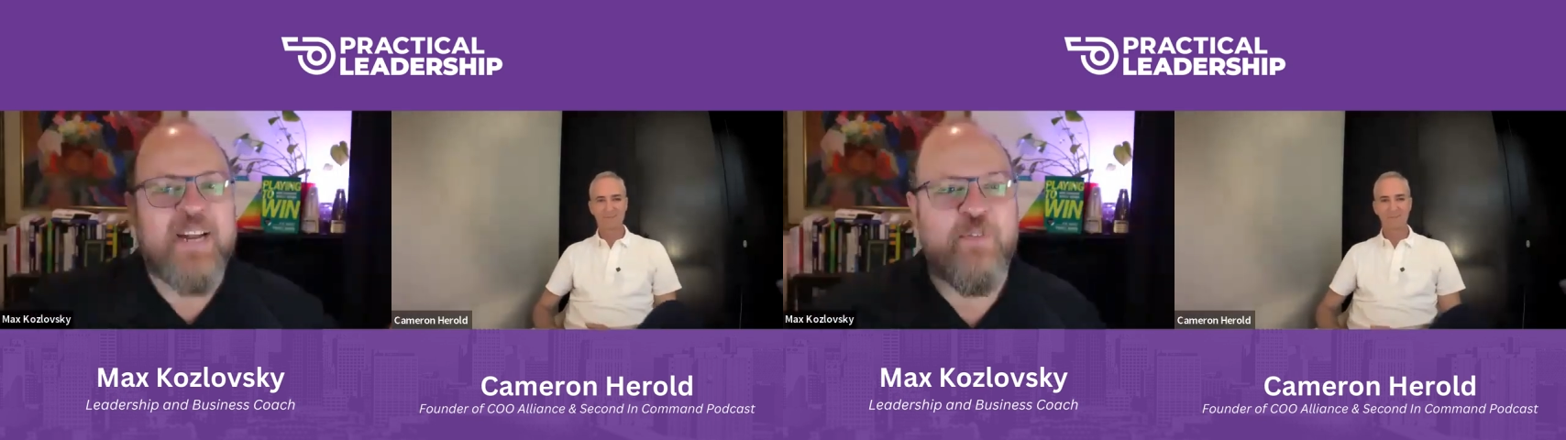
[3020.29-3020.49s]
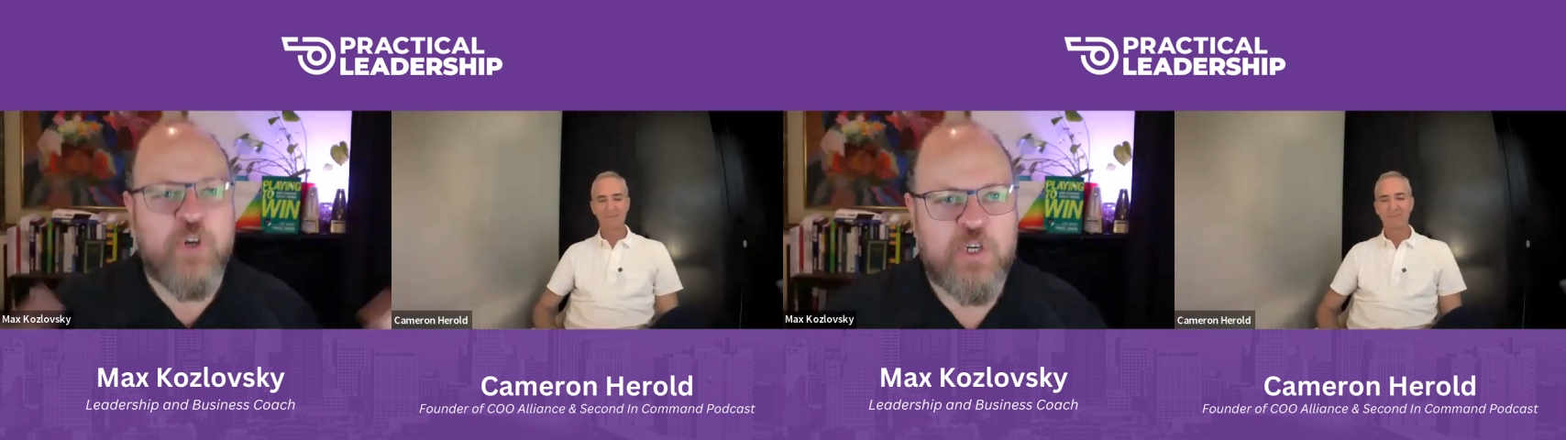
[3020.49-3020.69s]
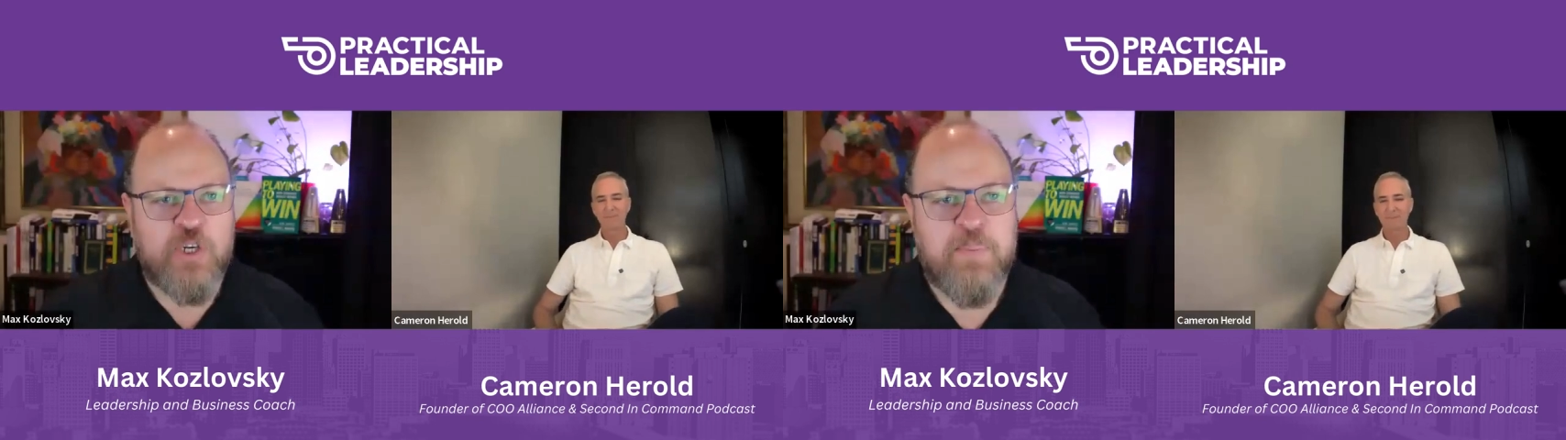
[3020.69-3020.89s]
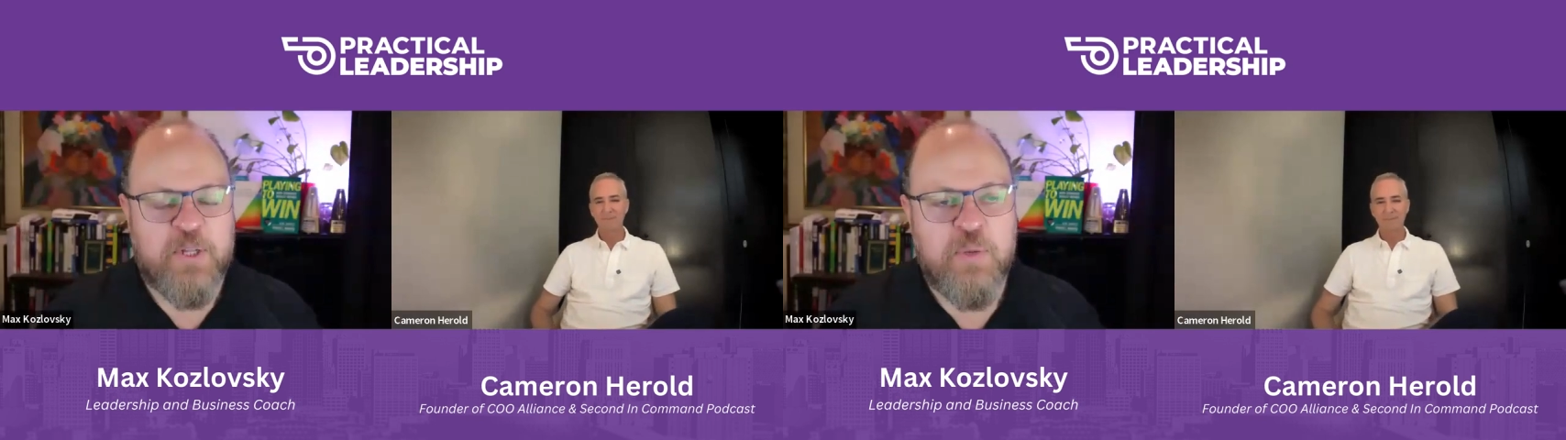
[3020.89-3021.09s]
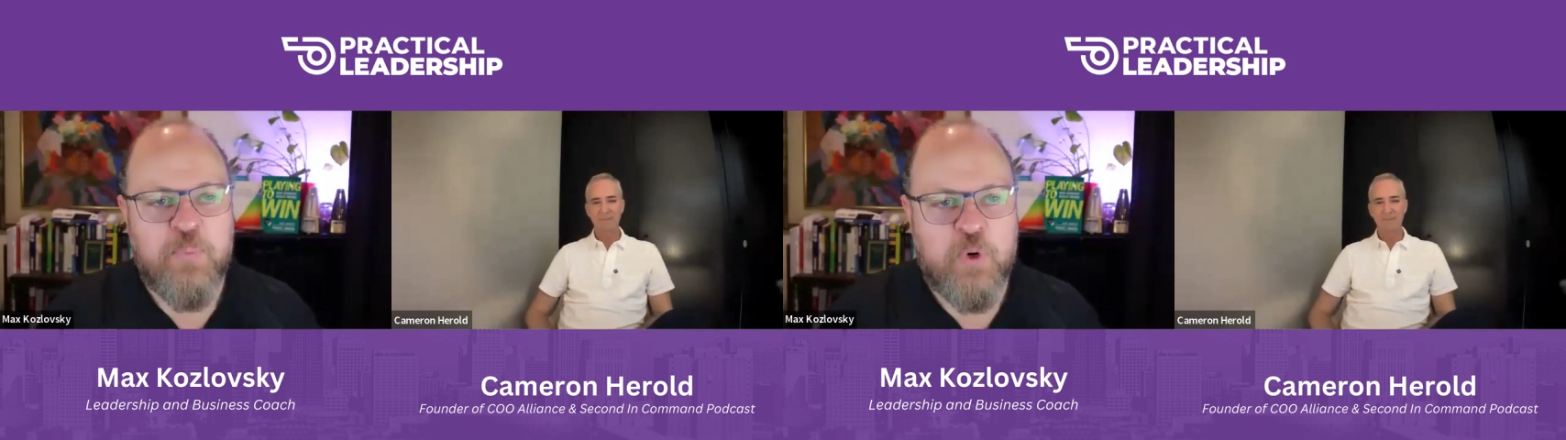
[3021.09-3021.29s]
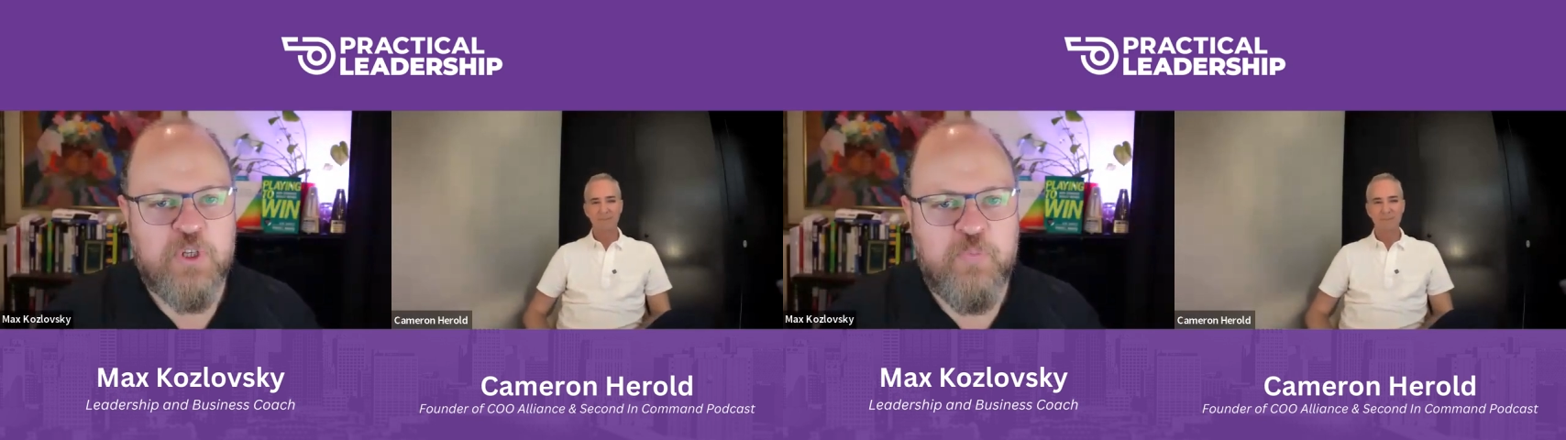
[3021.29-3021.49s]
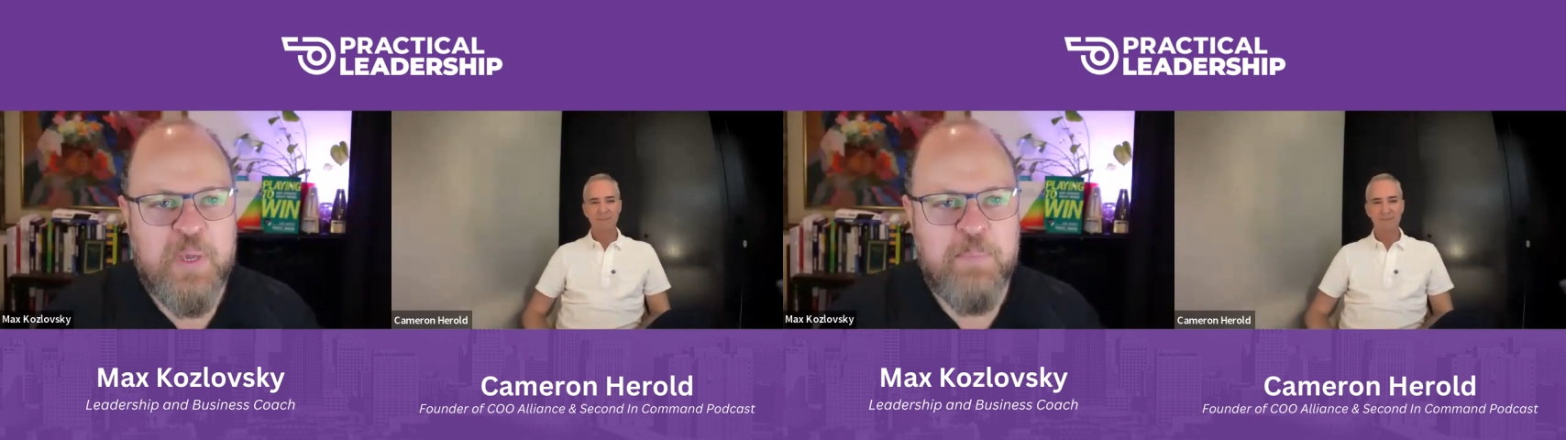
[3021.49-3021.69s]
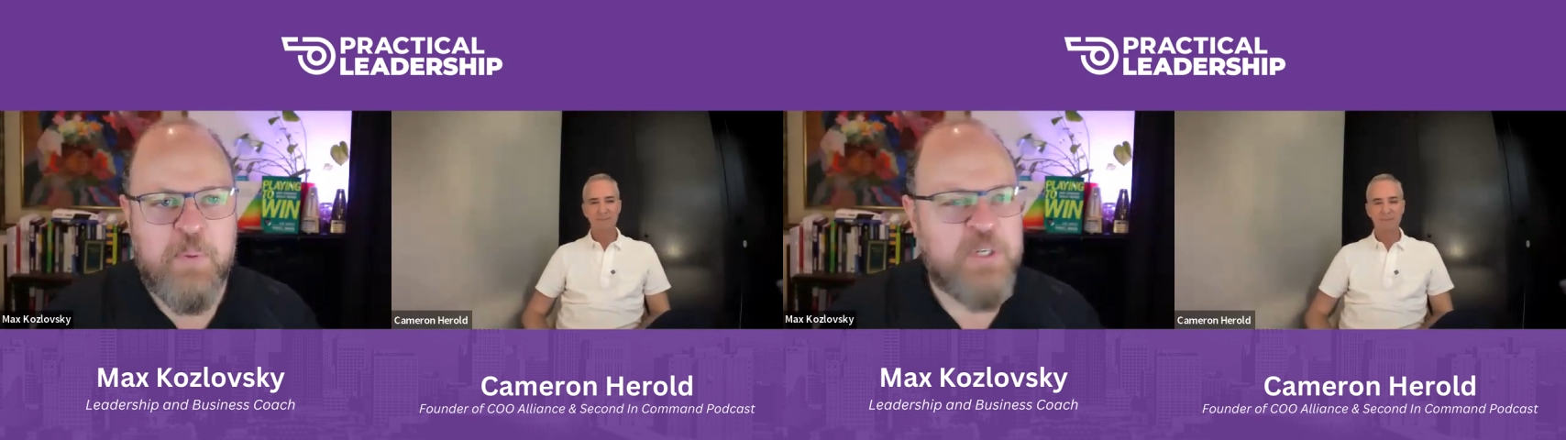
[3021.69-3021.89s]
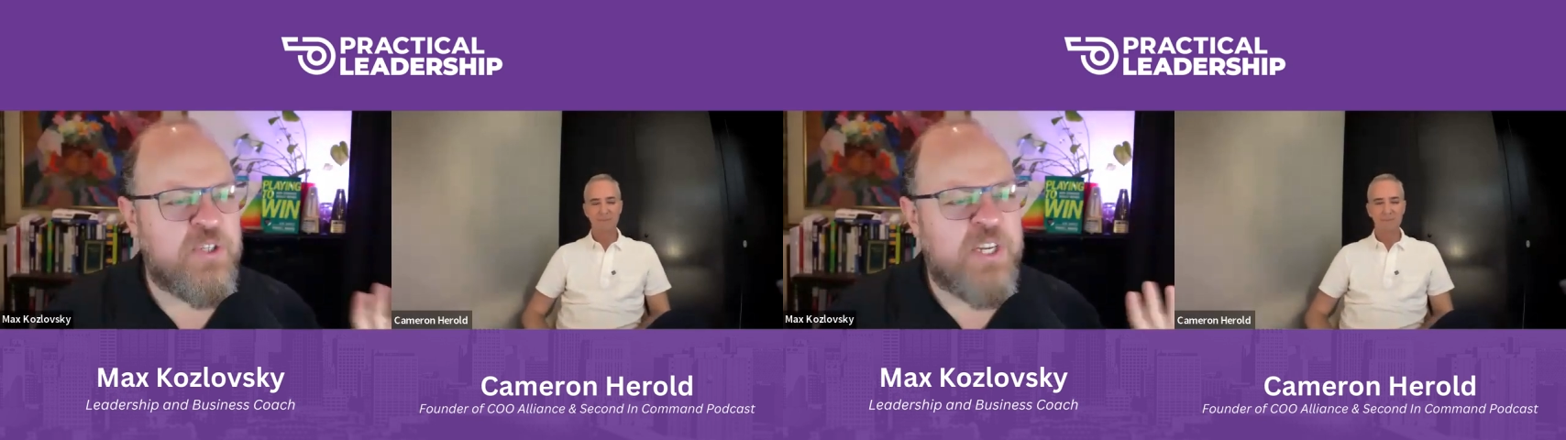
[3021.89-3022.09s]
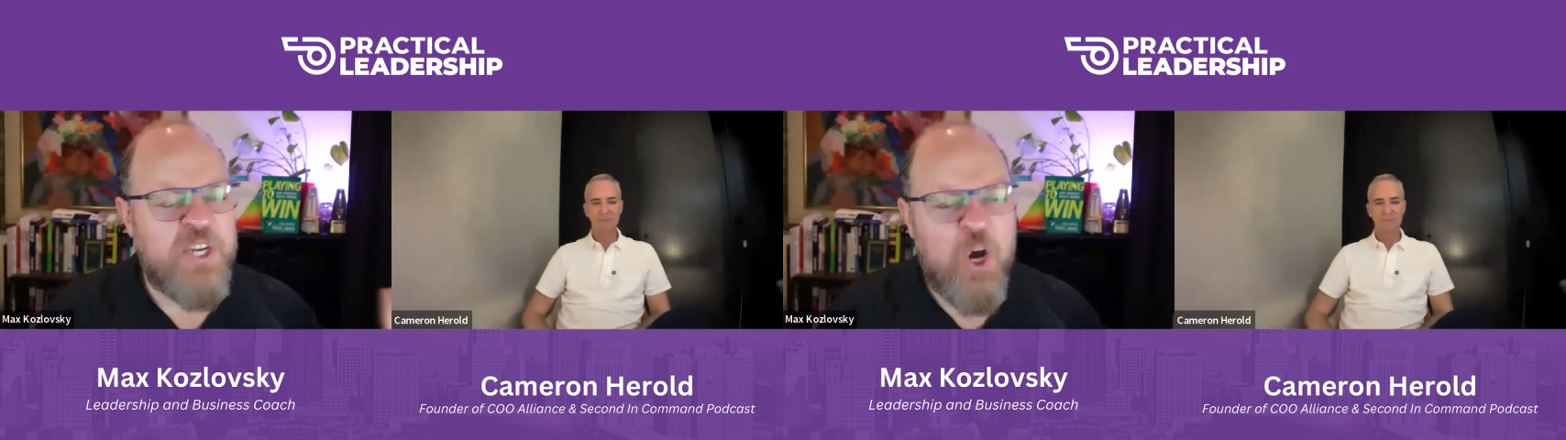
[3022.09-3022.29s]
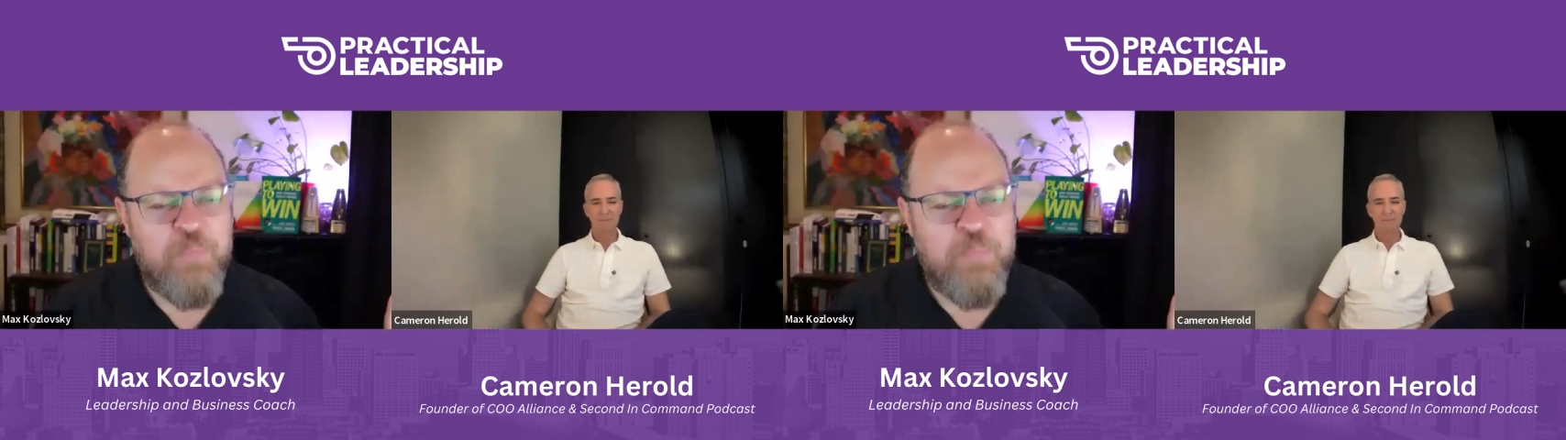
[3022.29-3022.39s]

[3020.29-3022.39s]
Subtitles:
forgotten about the importance of people, but you said no.